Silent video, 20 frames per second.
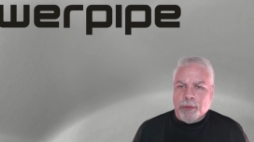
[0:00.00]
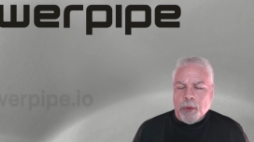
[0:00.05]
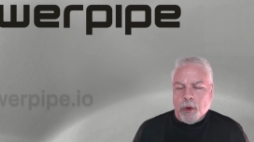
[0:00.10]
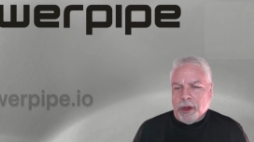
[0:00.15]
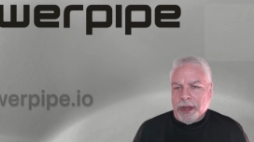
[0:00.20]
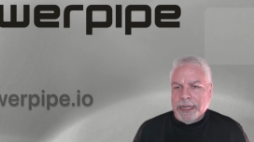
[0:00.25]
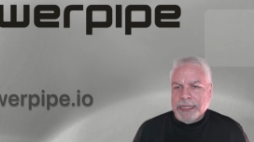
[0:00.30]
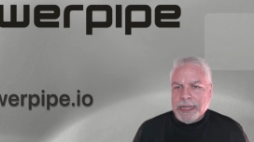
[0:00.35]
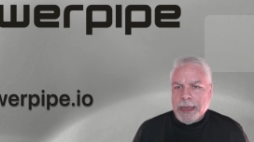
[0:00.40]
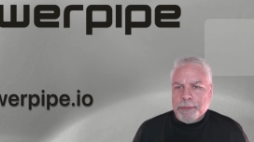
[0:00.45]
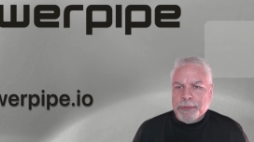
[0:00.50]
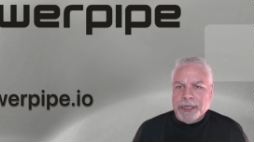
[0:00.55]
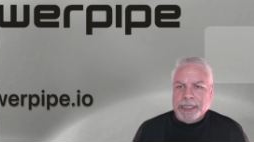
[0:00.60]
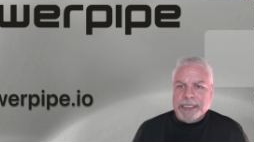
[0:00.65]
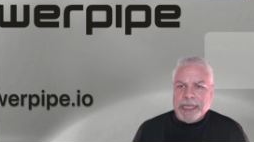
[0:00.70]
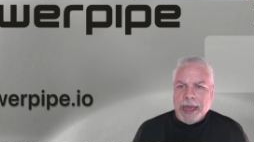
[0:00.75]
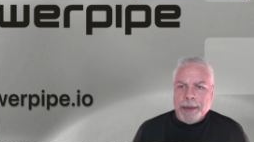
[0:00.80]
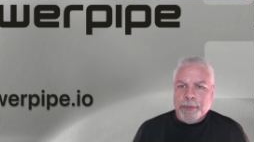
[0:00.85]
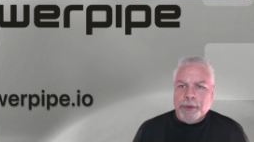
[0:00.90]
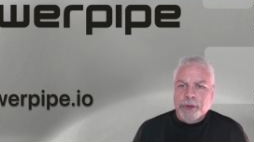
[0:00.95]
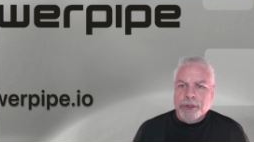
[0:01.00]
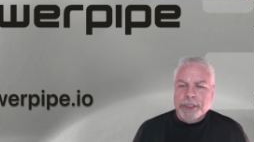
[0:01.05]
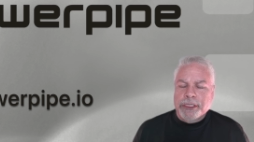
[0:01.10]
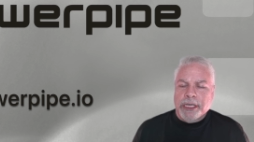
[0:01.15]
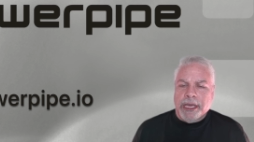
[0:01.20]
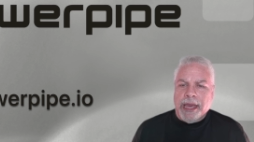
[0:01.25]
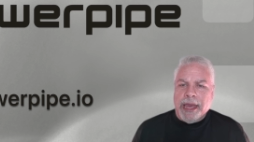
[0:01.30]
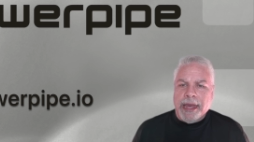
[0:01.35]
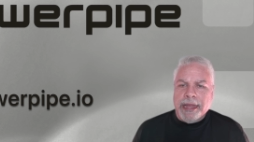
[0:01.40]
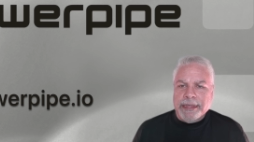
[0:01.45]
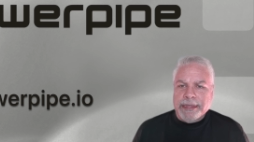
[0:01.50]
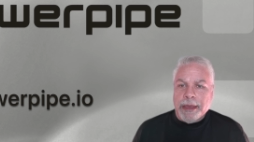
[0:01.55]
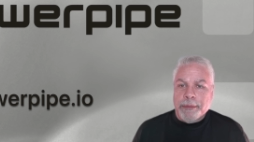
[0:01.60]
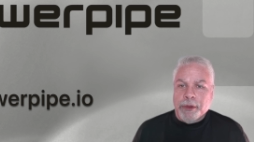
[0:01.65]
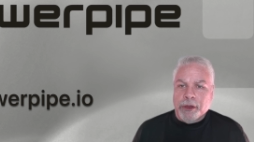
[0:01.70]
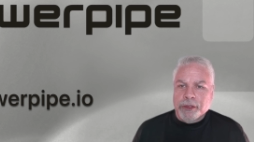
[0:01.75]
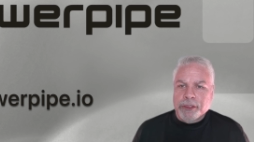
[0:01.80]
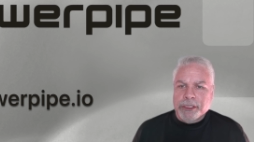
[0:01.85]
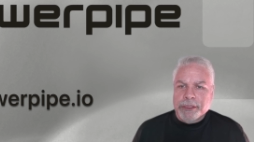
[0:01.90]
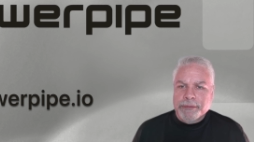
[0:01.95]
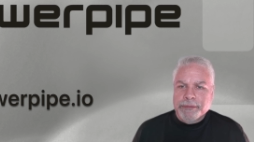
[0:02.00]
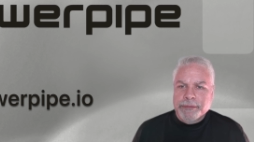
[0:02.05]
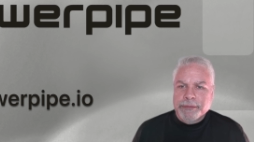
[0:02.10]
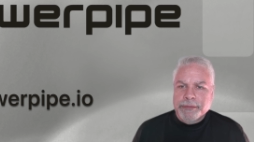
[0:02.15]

more in-depth examples and demos.